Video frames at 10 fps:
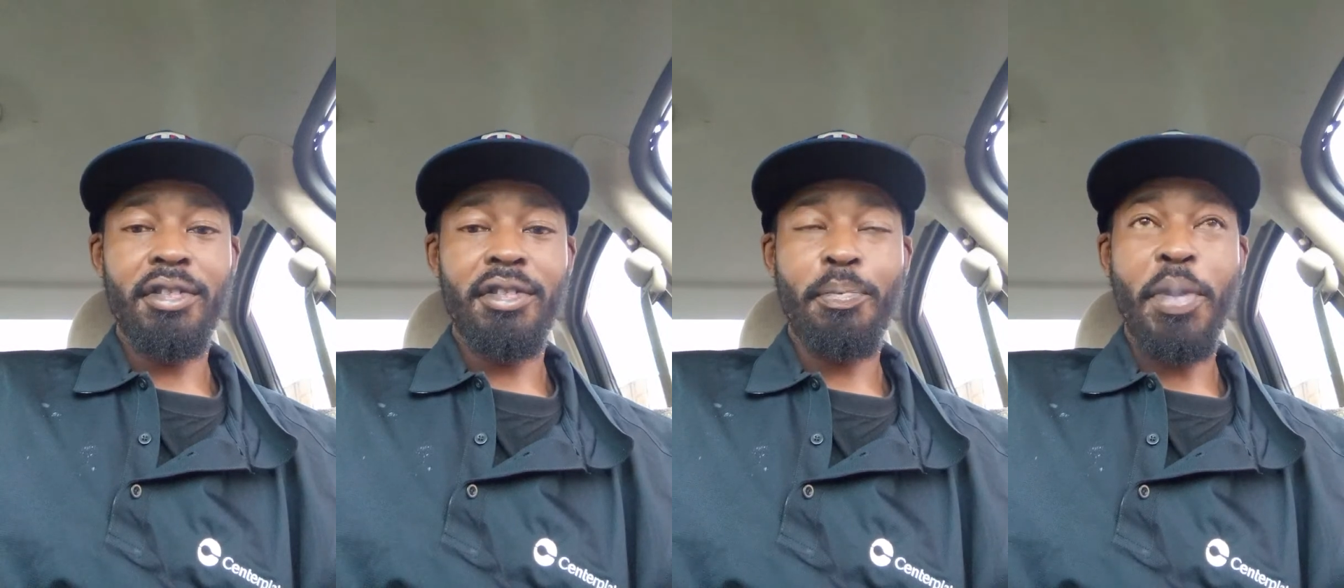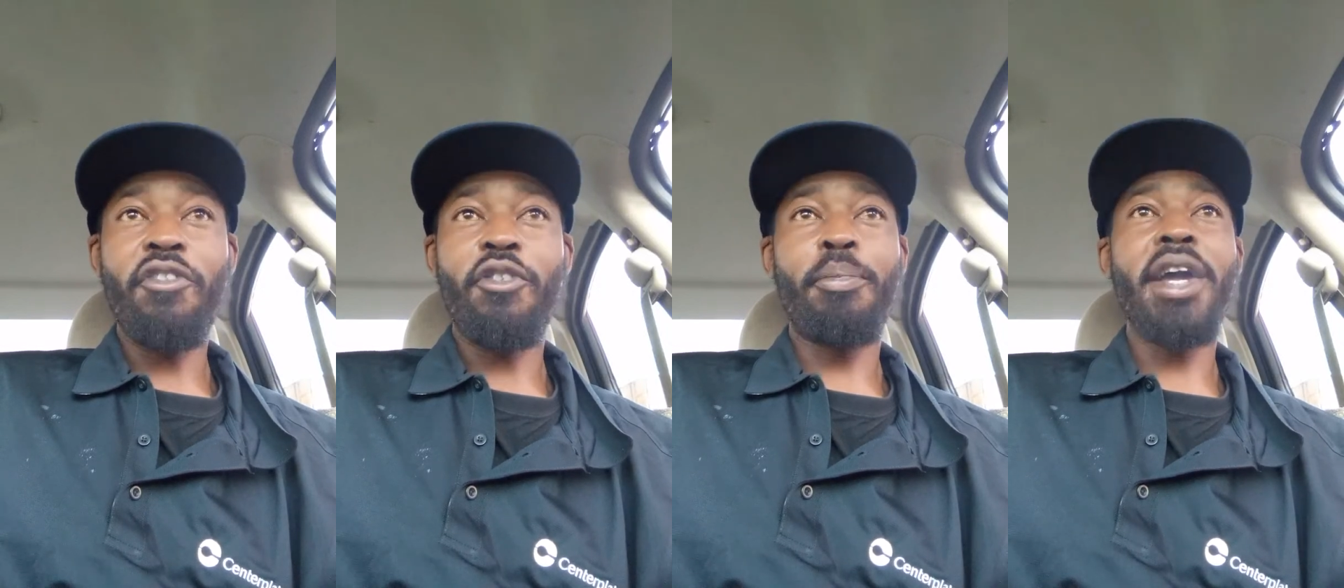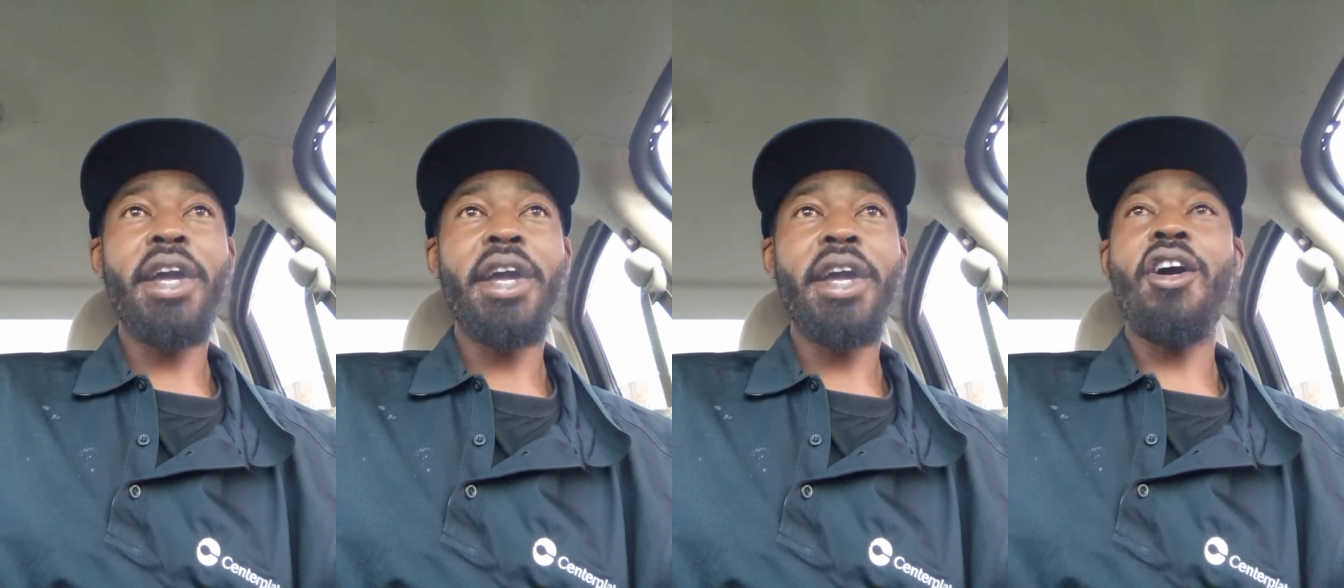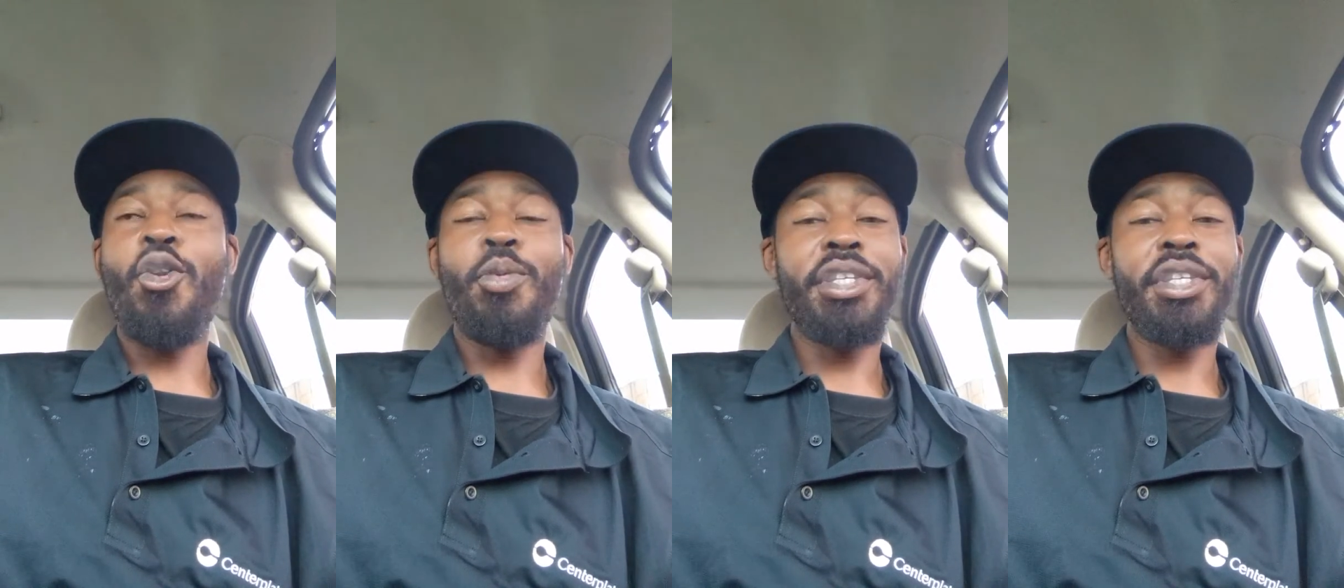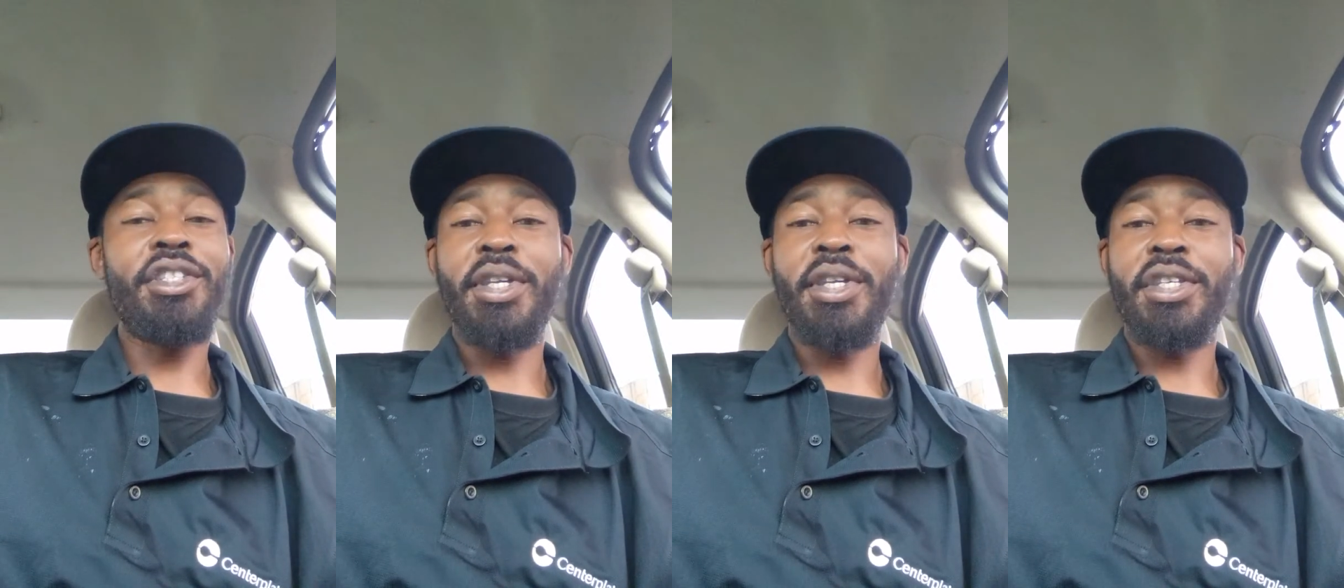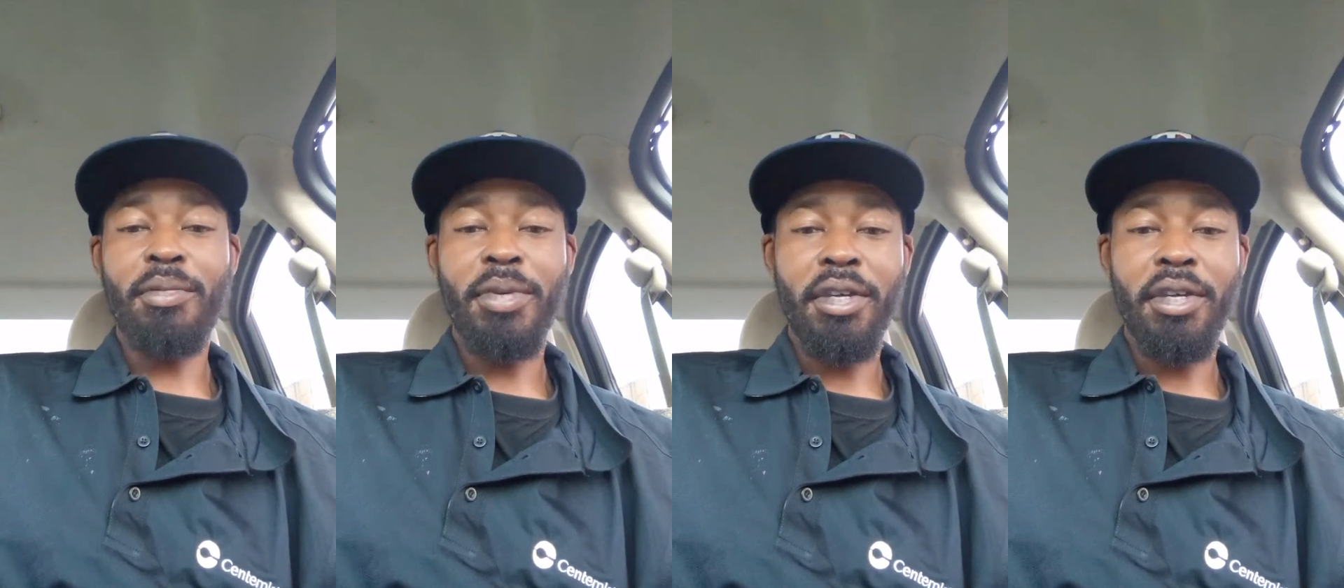Pound for pound always have been talked about.